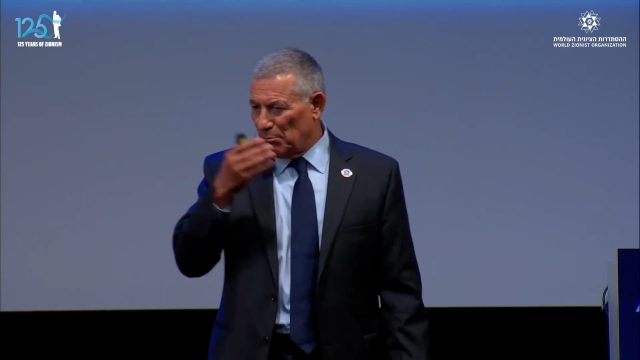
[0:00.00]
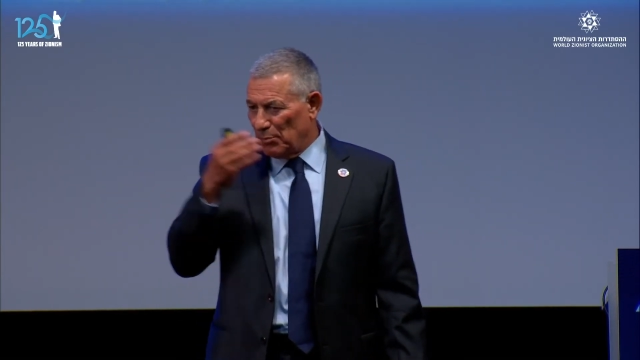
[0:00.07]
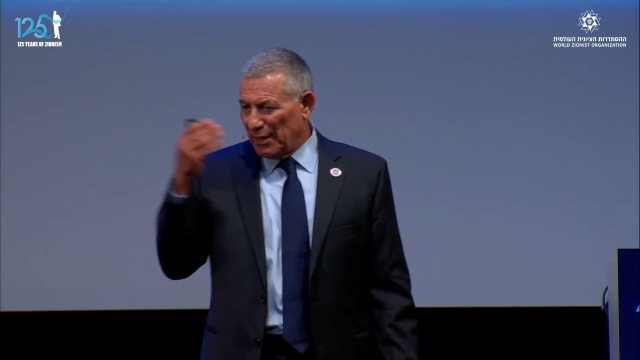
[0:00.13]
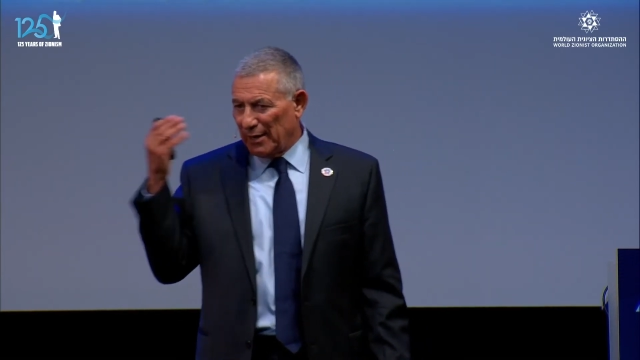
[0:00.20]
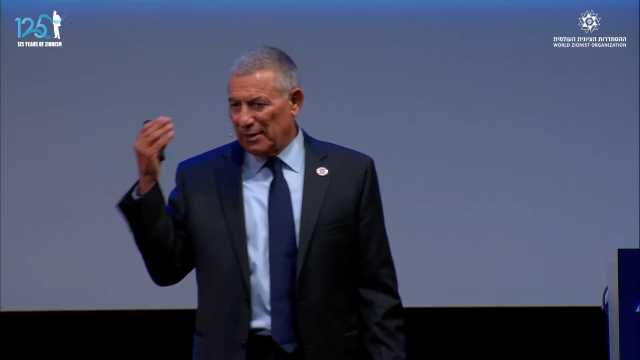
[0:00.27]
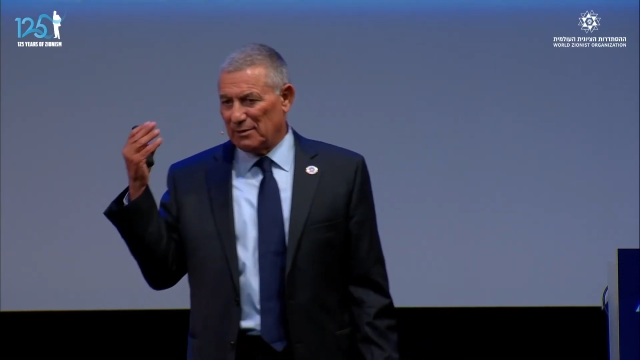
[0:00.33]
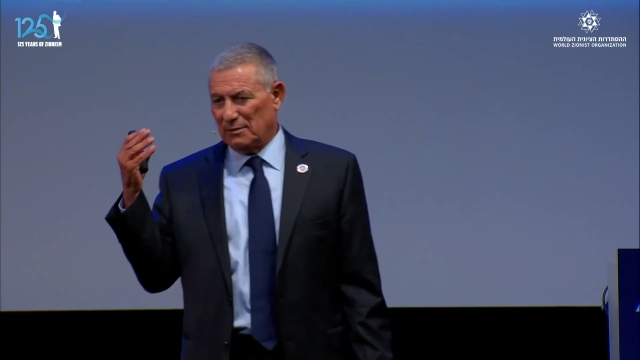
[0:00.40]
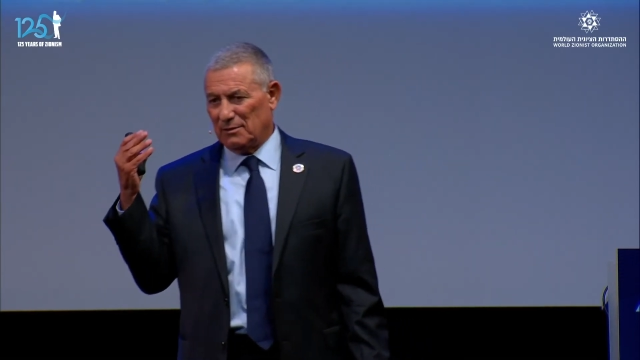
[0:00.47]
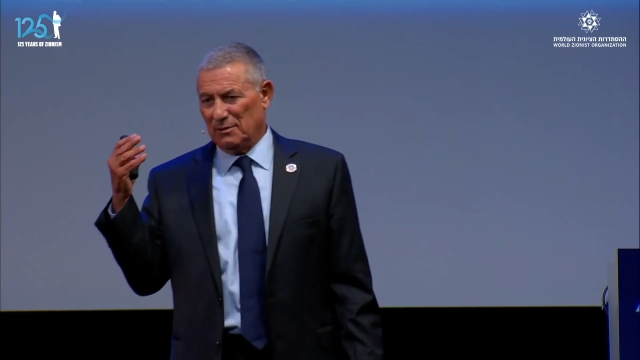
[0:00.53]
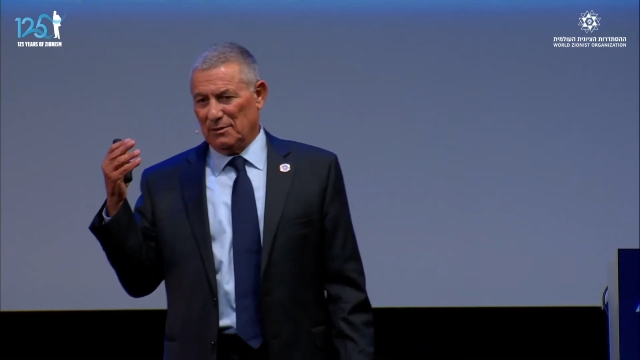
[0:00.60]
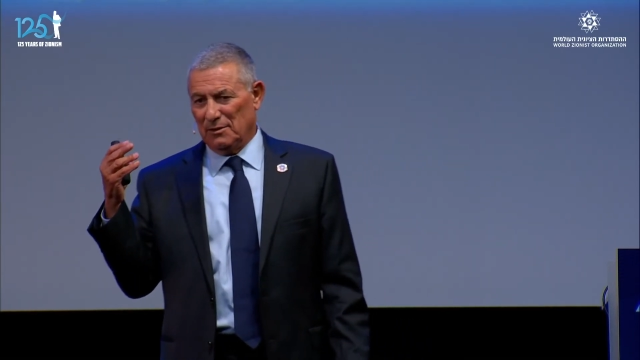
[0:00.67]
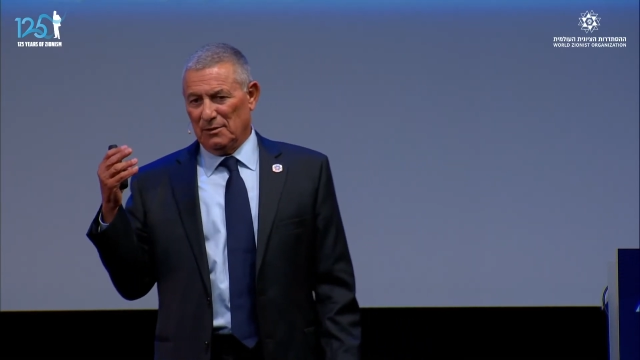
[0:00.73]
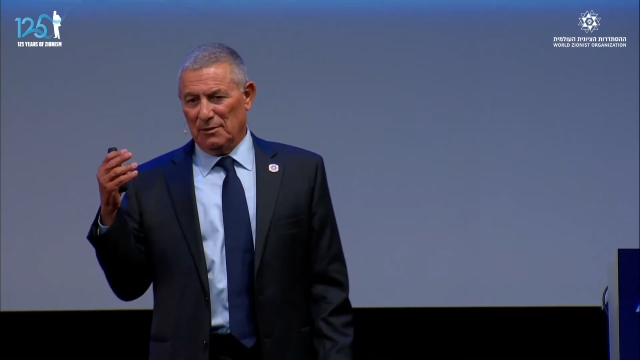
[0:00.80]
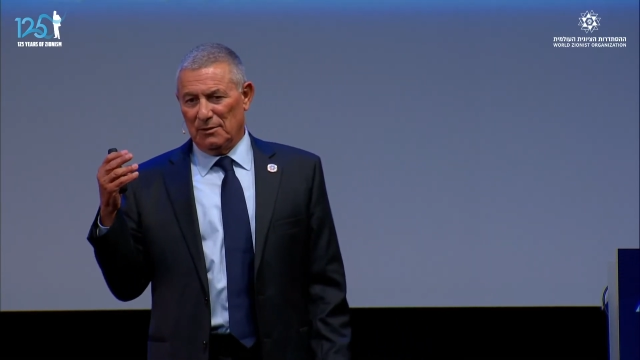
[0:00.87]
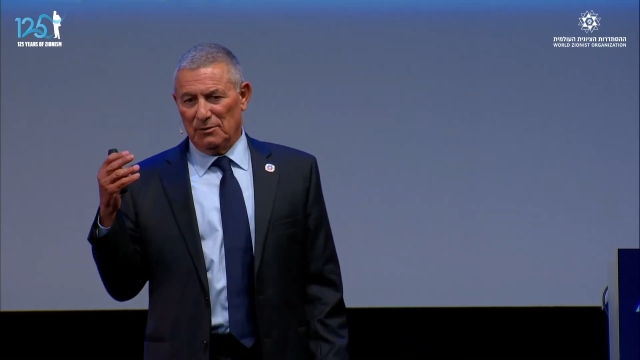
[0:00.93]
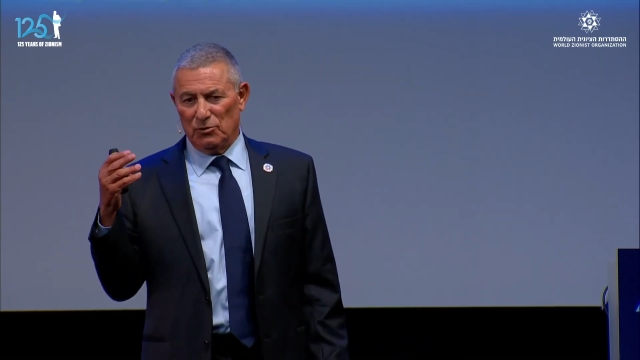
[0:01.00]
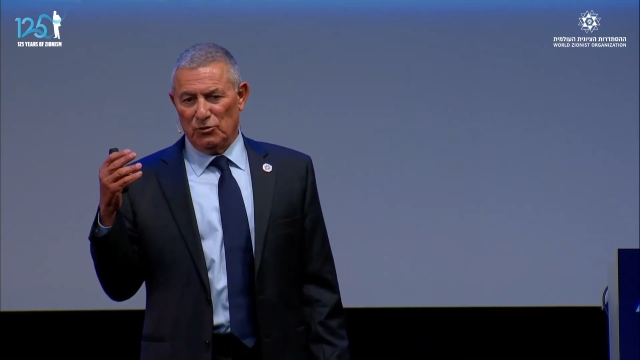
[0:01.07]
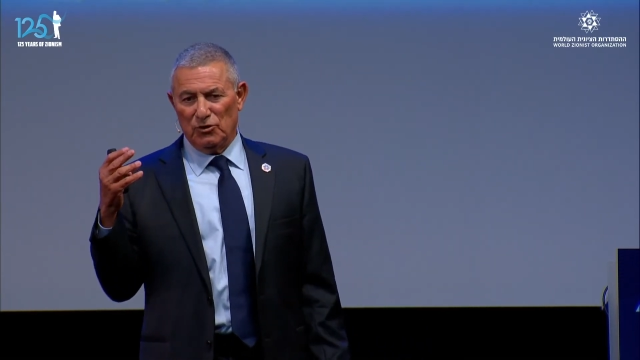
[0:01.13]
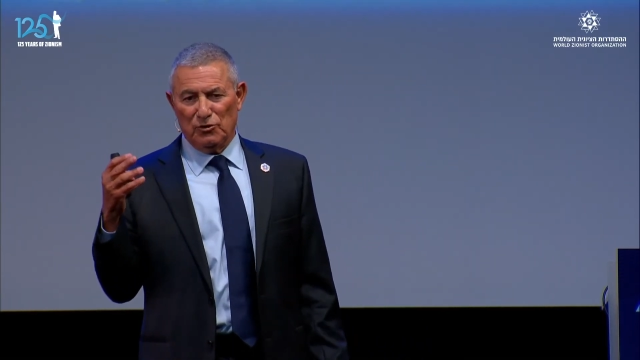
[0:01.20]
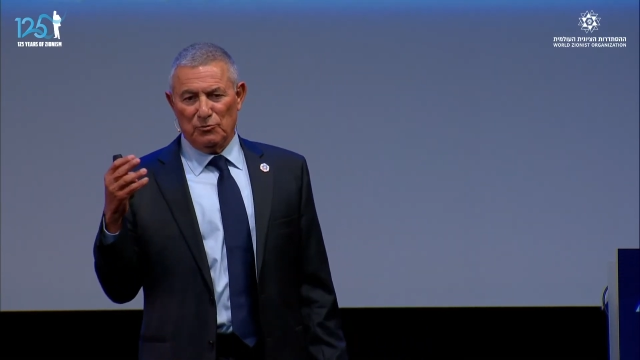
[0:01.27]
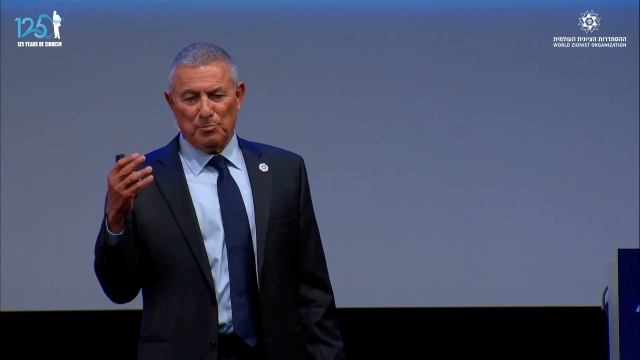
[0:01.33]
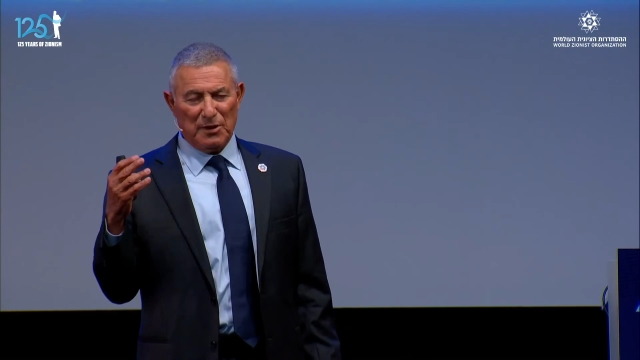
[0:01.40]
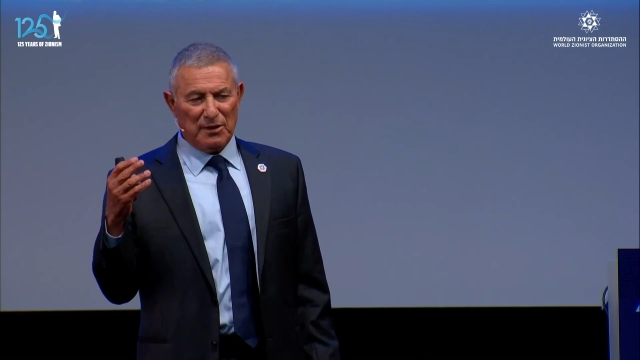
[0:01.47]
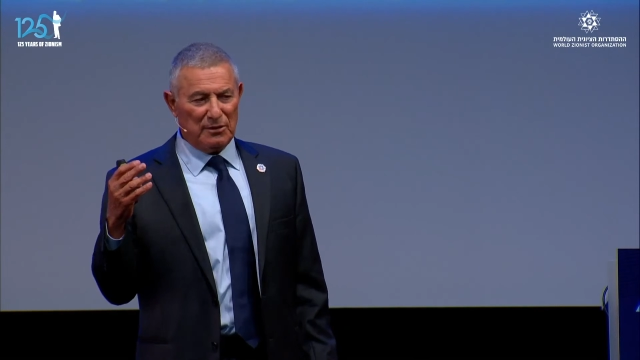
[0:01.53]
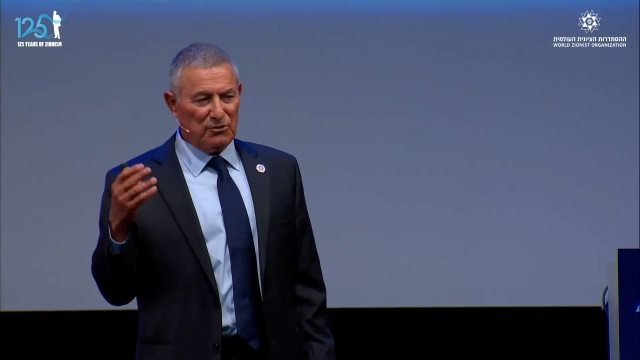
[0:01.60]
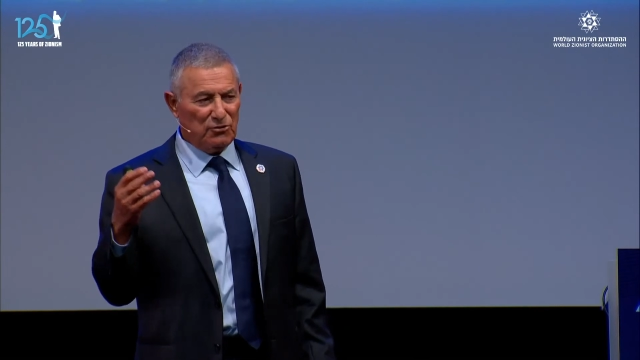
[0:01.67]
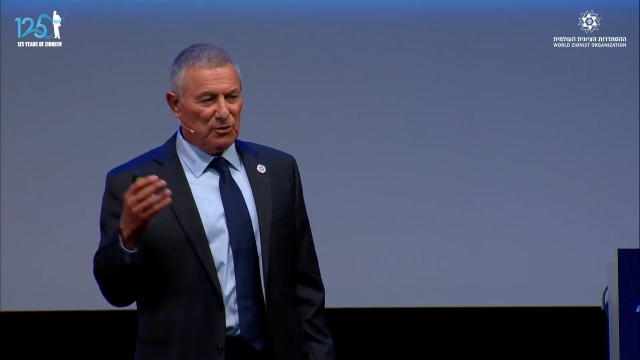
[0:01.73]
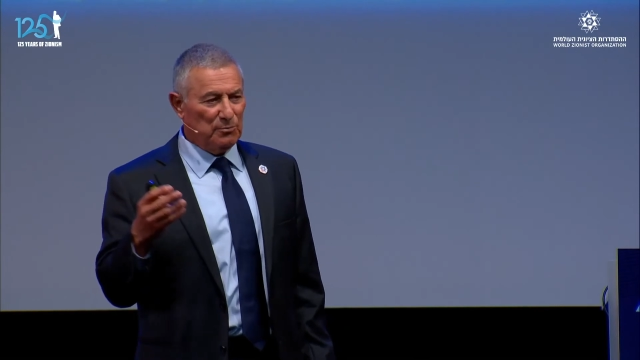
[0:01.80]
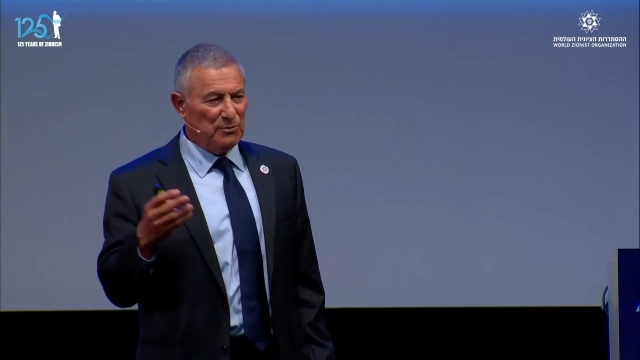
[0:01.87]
blind to this partnership.